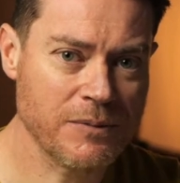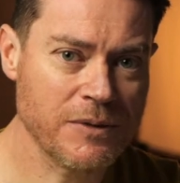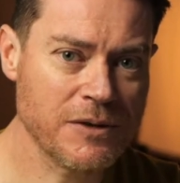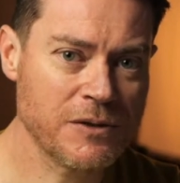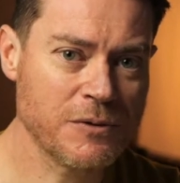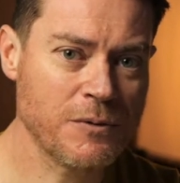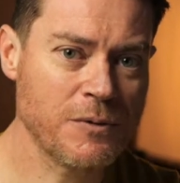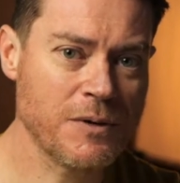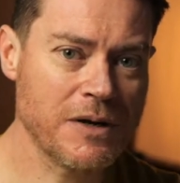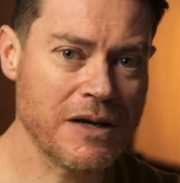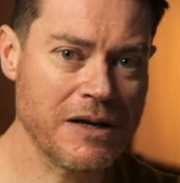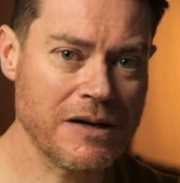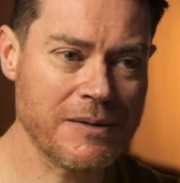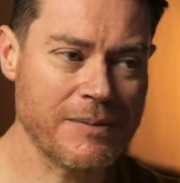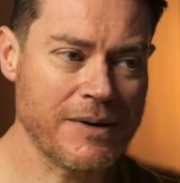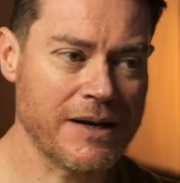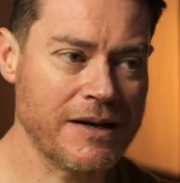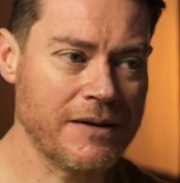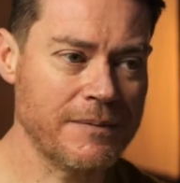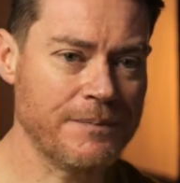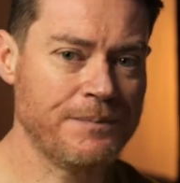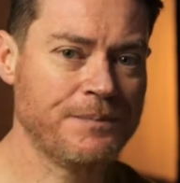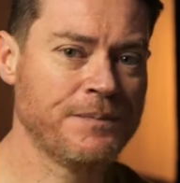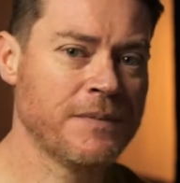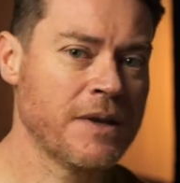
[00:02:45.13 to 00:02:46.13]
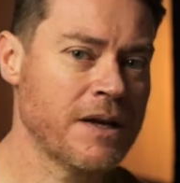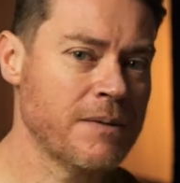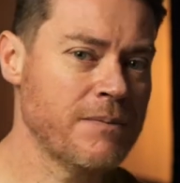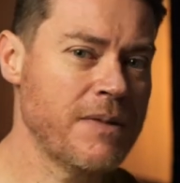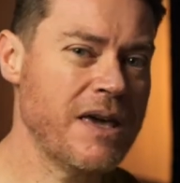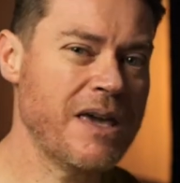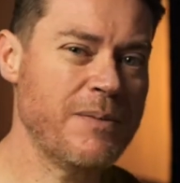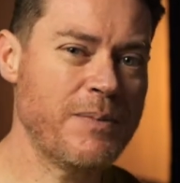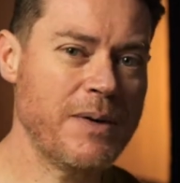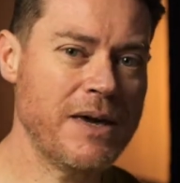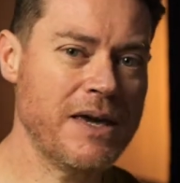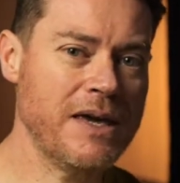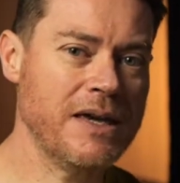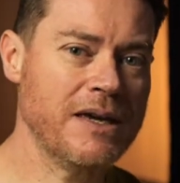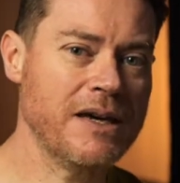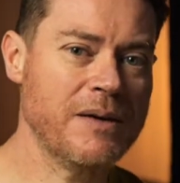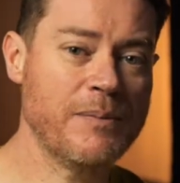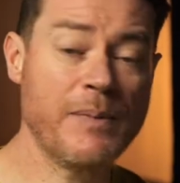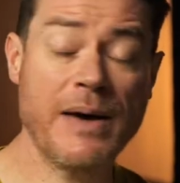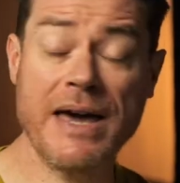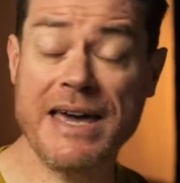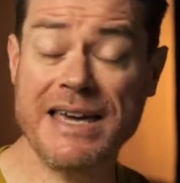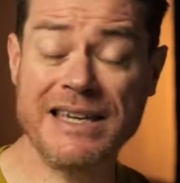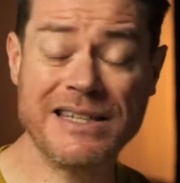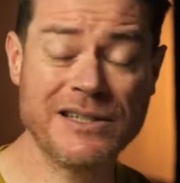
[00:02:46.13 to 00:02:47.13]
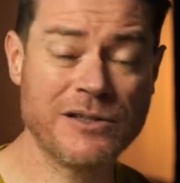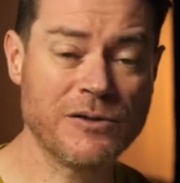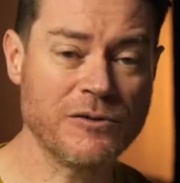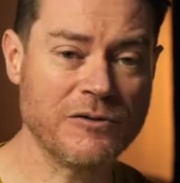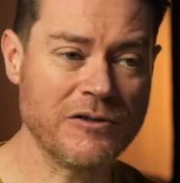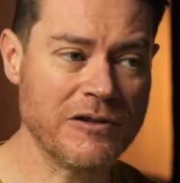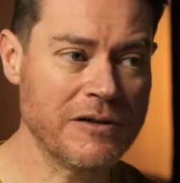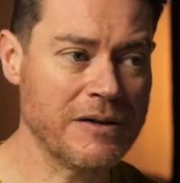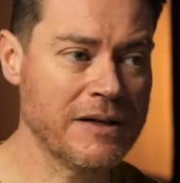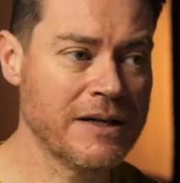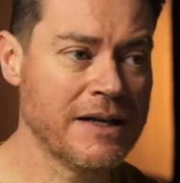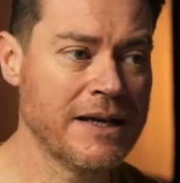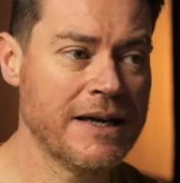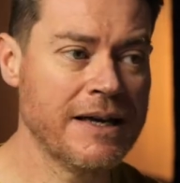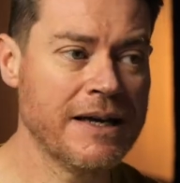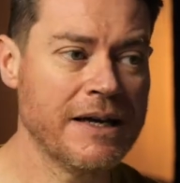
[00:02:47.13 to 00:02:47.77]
We're talking about maybe a paste or